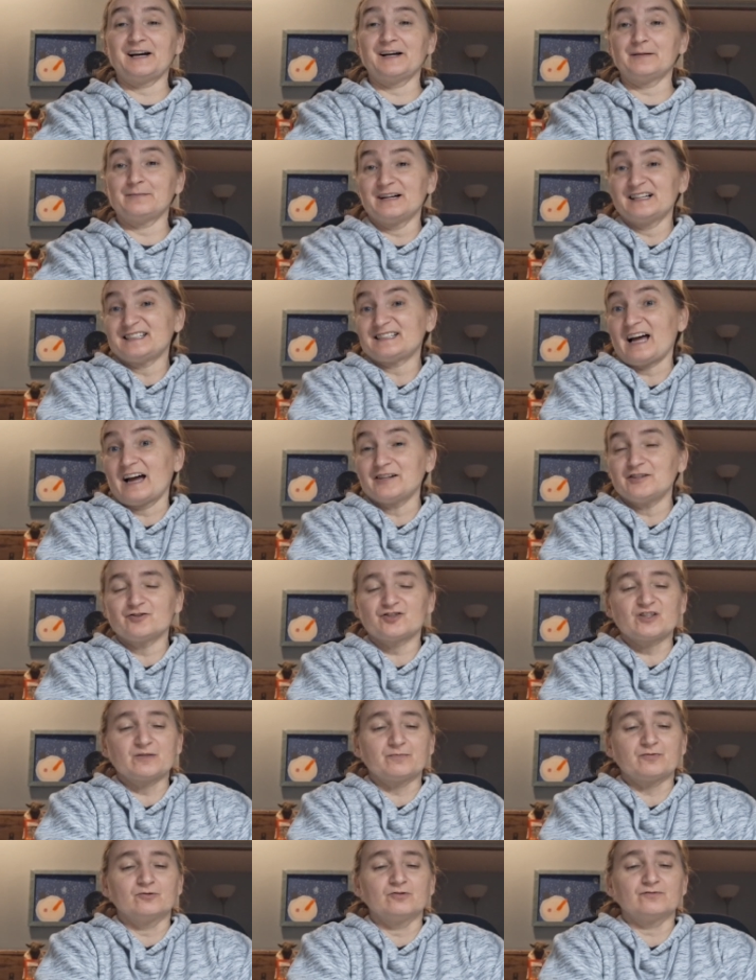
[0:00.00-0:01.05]
database I
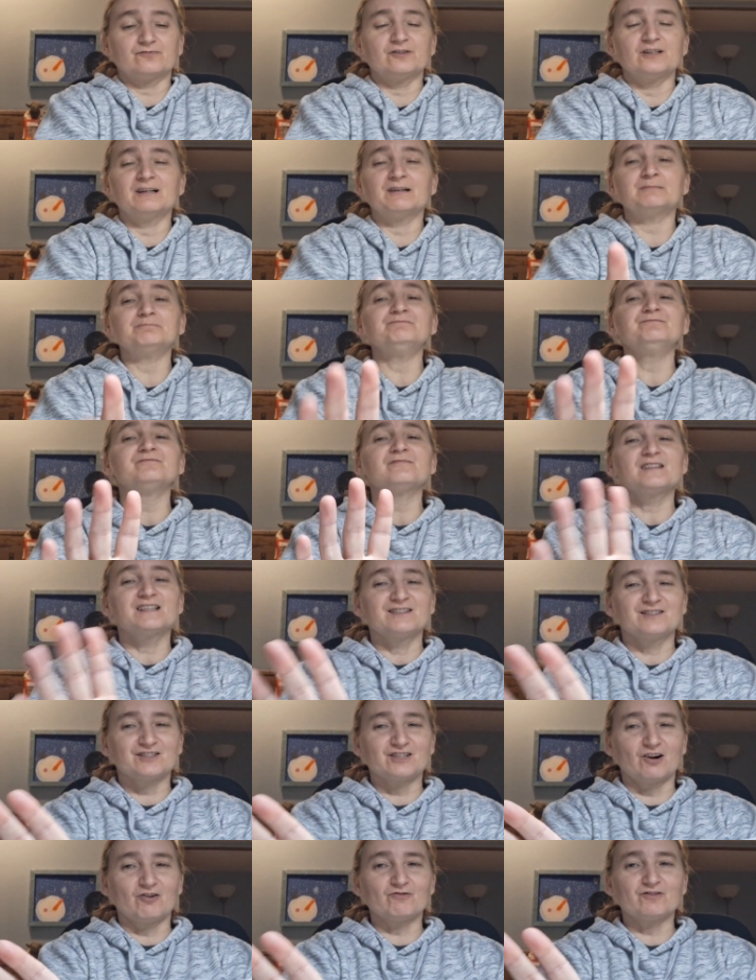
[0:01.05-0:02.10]
used to pull from.
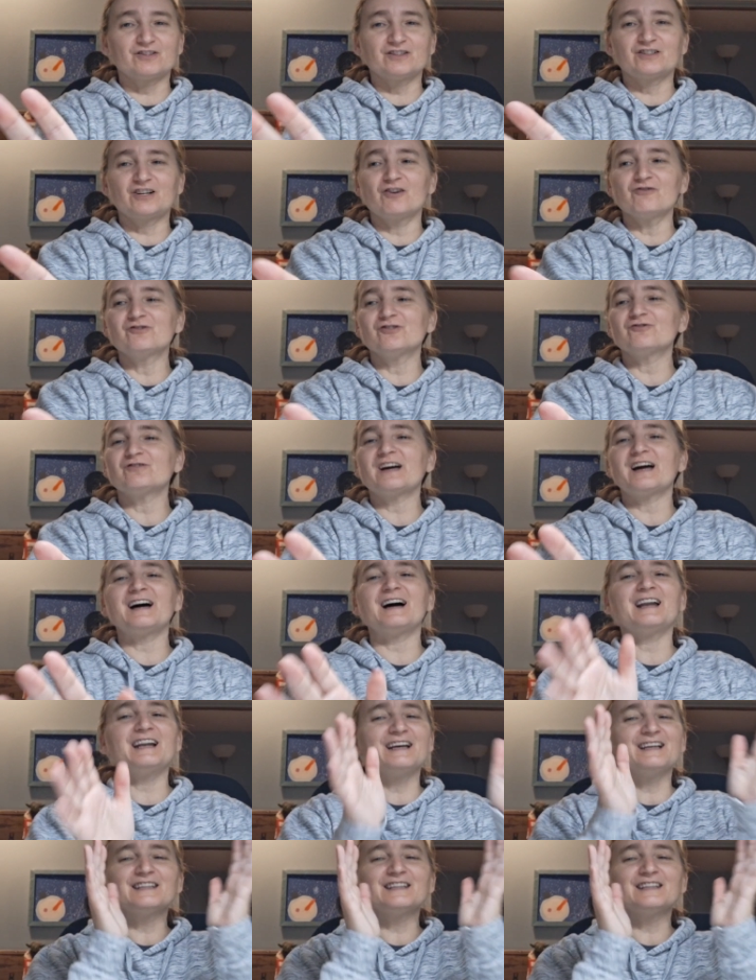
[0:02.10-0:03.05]
So go do that.